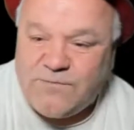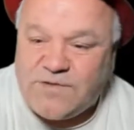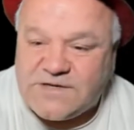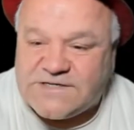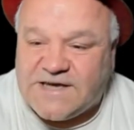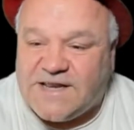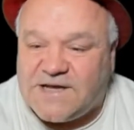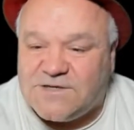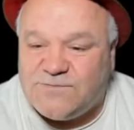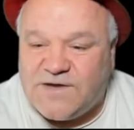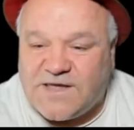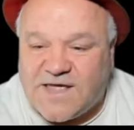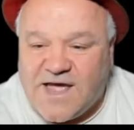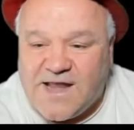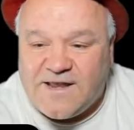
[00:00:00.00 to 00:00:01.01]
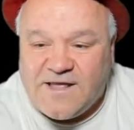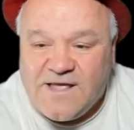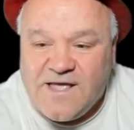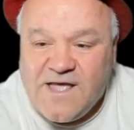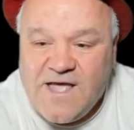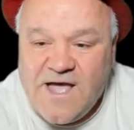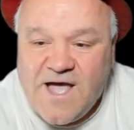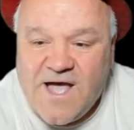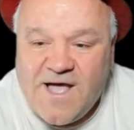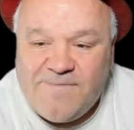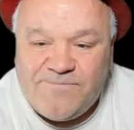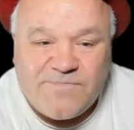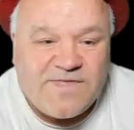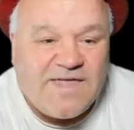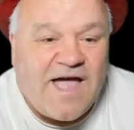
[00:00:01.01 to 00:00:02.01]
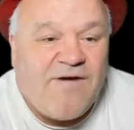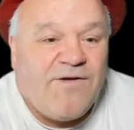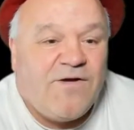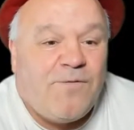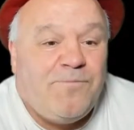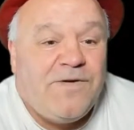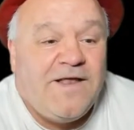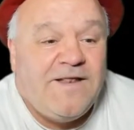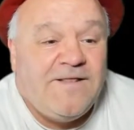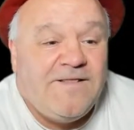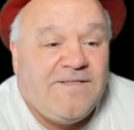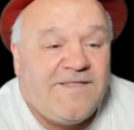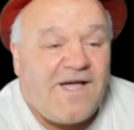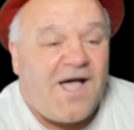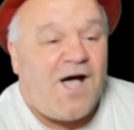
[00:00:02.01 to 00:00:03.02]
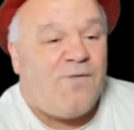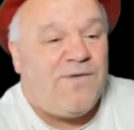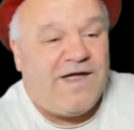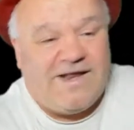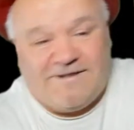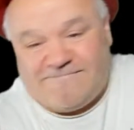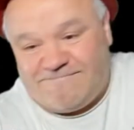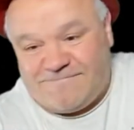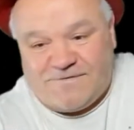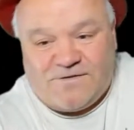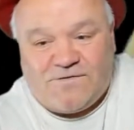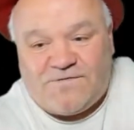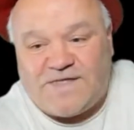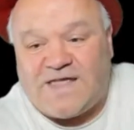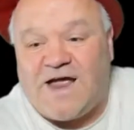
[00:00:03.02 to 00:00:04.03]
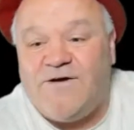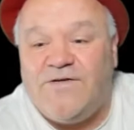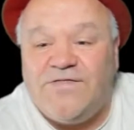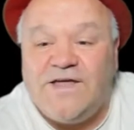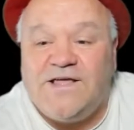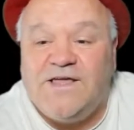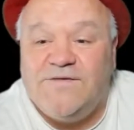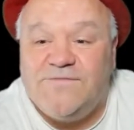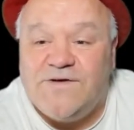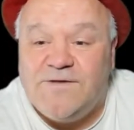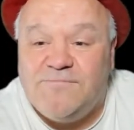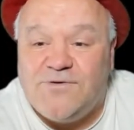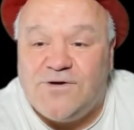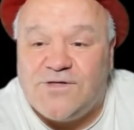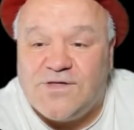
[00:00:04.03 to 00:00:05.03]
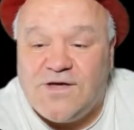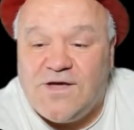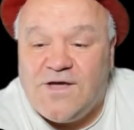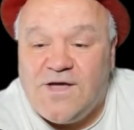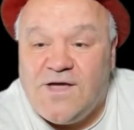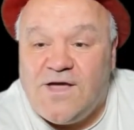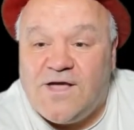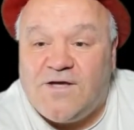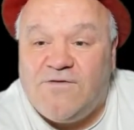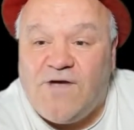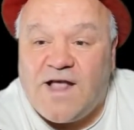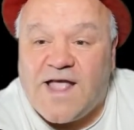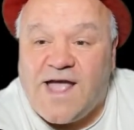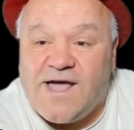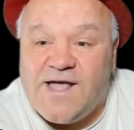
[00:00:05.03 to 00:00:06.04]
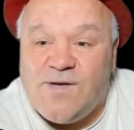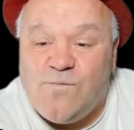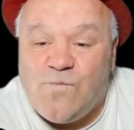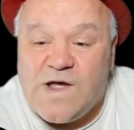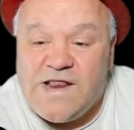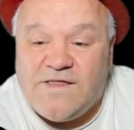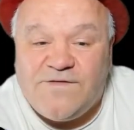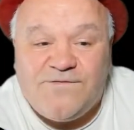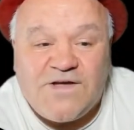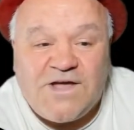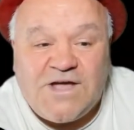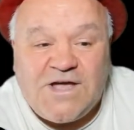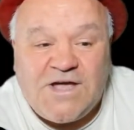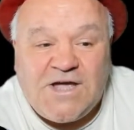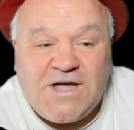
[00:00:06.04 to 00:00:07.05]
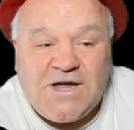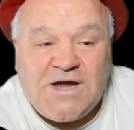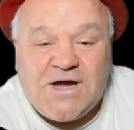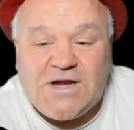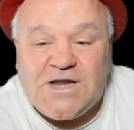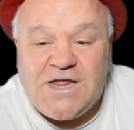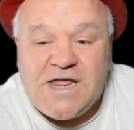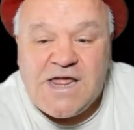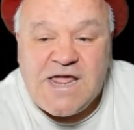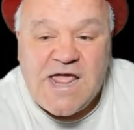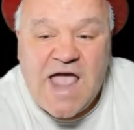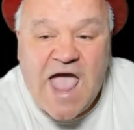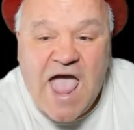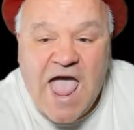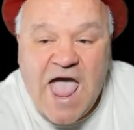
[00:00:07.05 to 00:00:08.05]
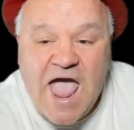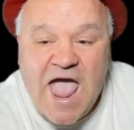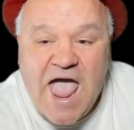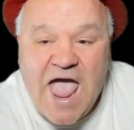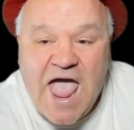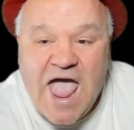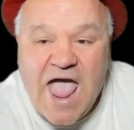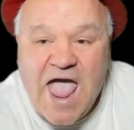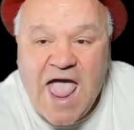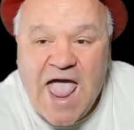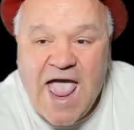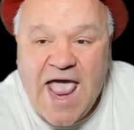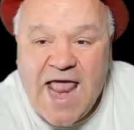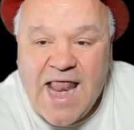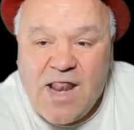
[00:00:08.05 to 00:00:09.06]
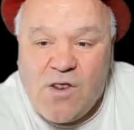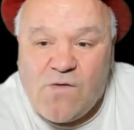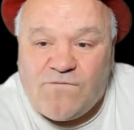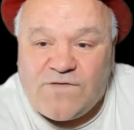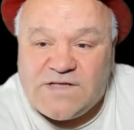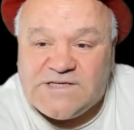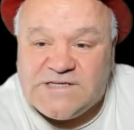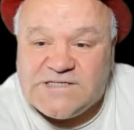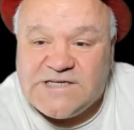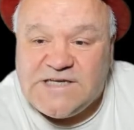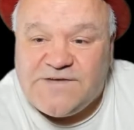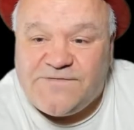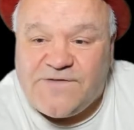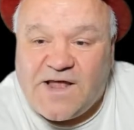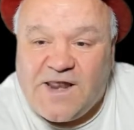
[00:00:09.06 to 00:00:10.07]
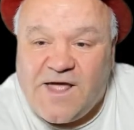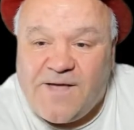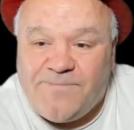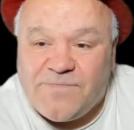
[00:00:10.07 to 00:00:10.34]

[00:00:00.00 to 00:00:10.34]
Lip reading: see you next weekend. Gary up in Darwin. Lovely, Gary. Thank you very much. Greg out in Winsford. Yeah. Lovely to see you, fella.